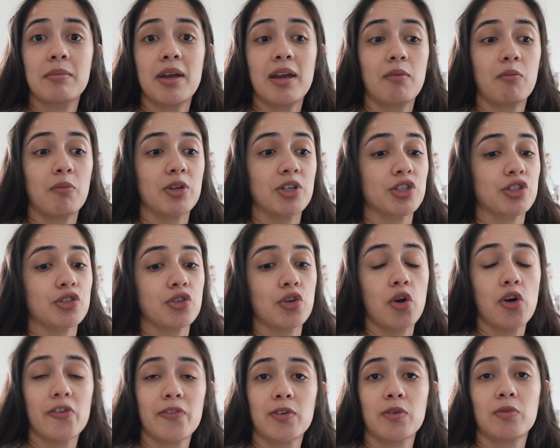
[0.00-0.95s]
and we just
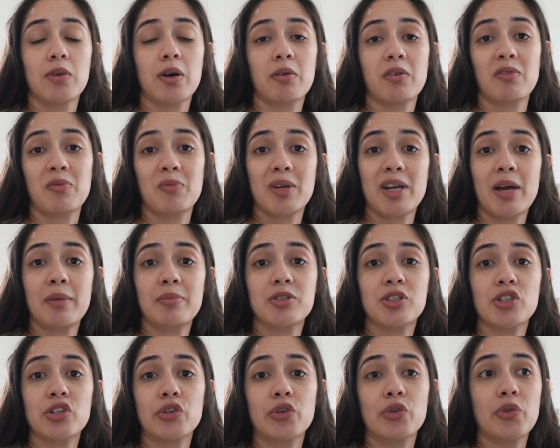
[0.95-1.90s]
go over what we've been up
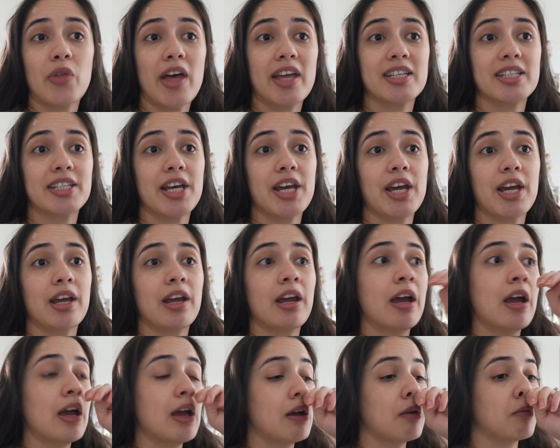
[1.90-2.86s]
to that
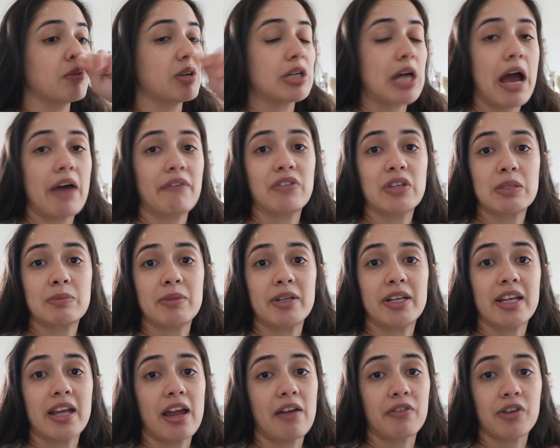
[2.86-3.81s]
day. We have this
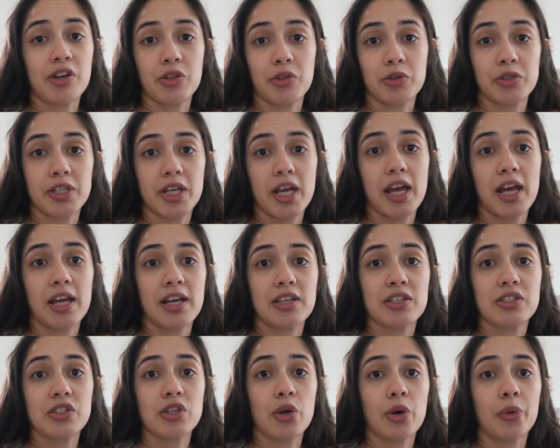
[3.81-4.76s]
meeting every other day,
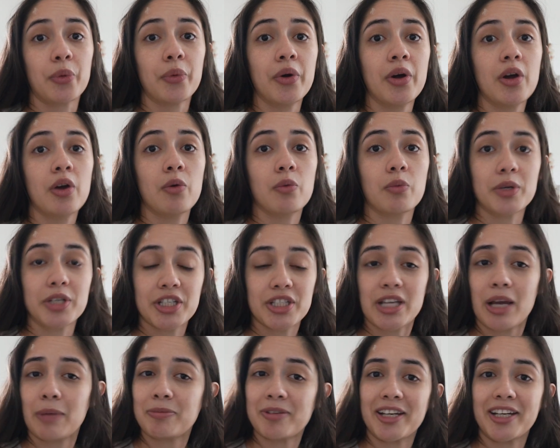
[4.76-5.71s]
so we
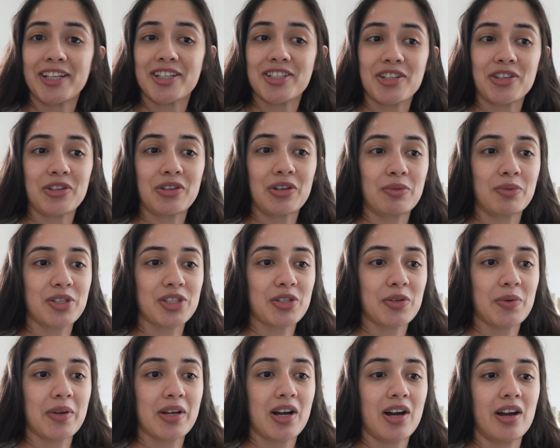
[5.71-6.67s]
just update each other on what's
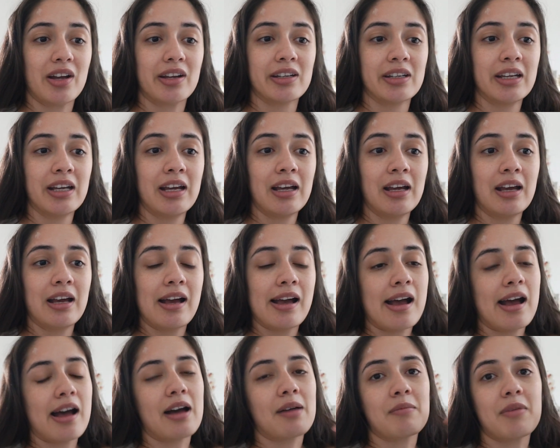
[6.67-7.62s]
going on.
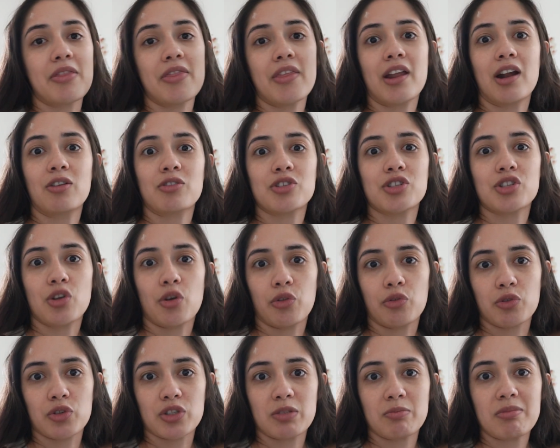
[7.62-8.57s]
And then I'll just go
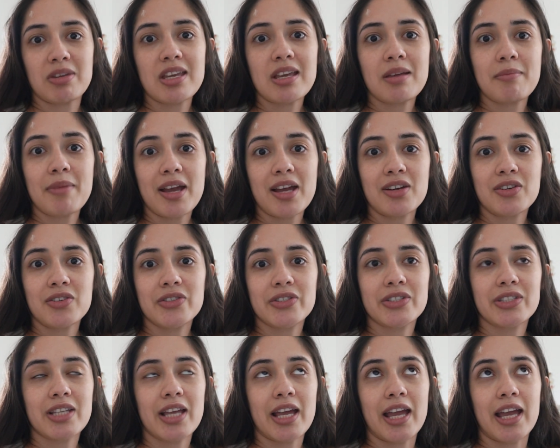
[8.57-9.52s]
through some
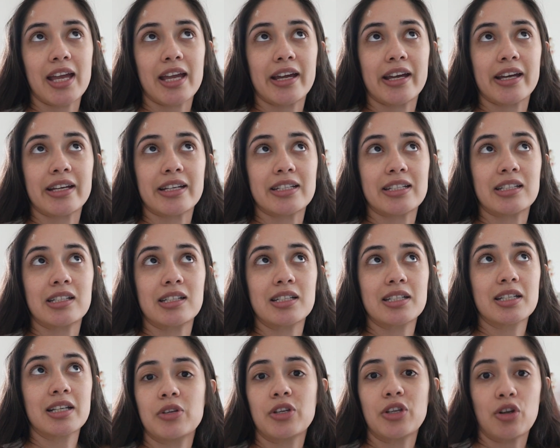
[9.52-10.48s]
emails and,
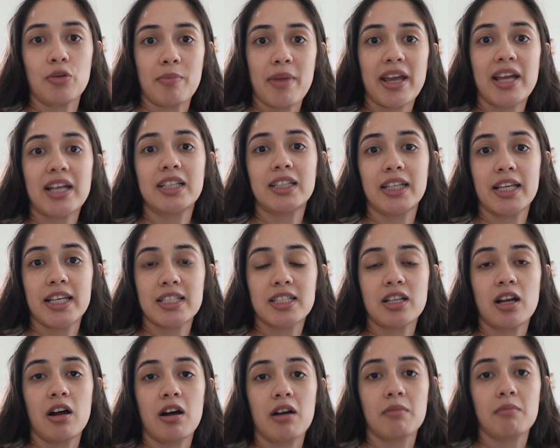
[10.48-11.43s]
you know, make a
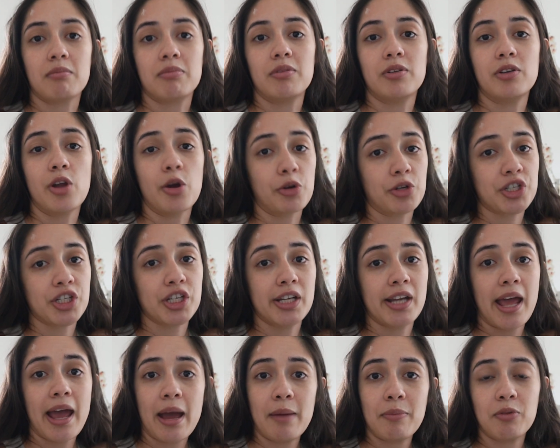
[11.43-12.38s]
list on Notion
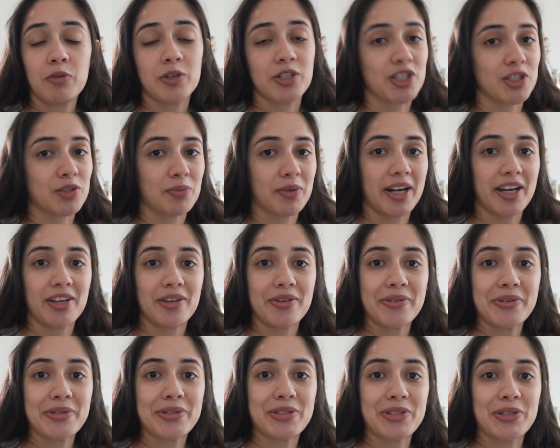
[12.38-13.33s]
app, which is what I
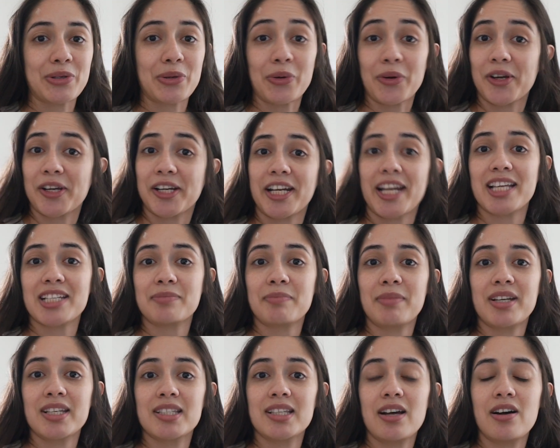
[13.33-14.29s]
use to organize
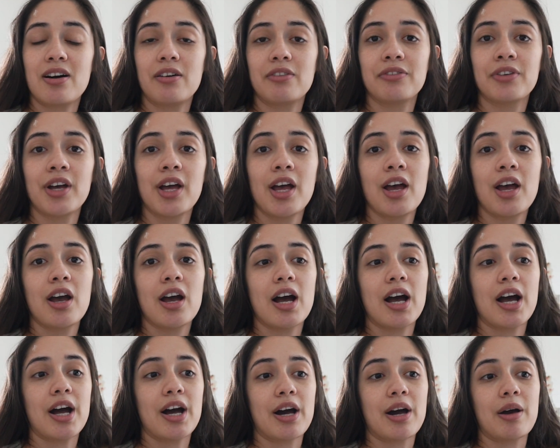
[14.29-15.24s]
myself,
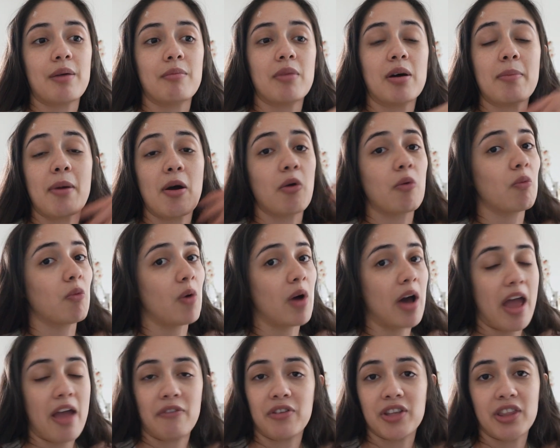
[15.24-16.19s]

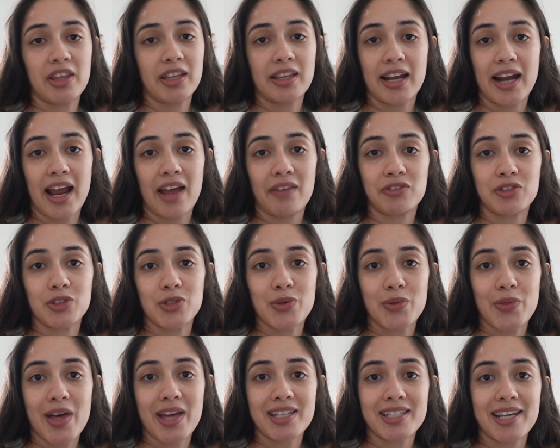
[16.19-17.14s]
about everything that I have to
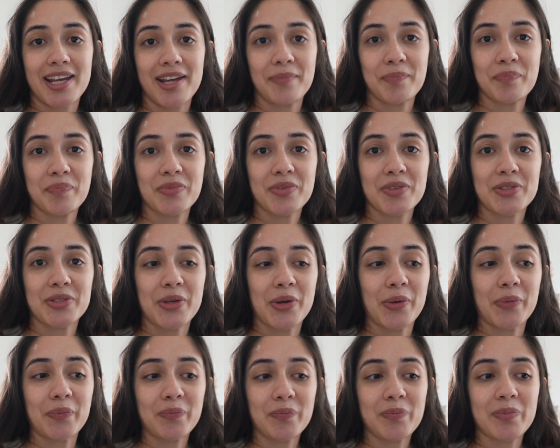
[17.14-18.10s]
do that day.
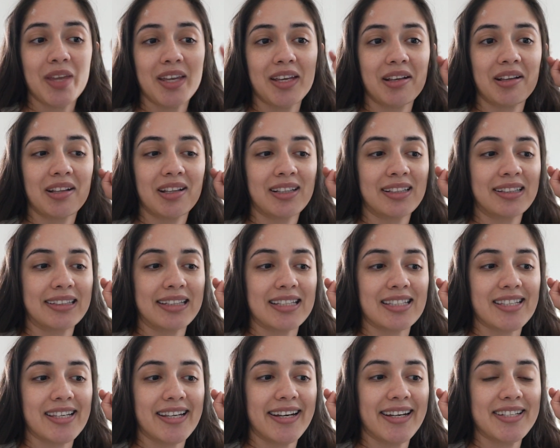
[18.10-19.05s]
So
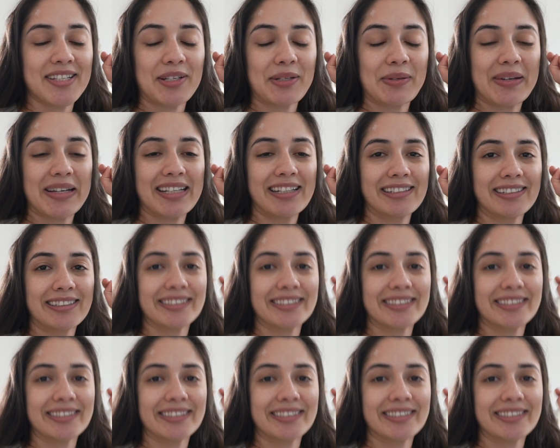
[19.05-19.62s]
let's get into it.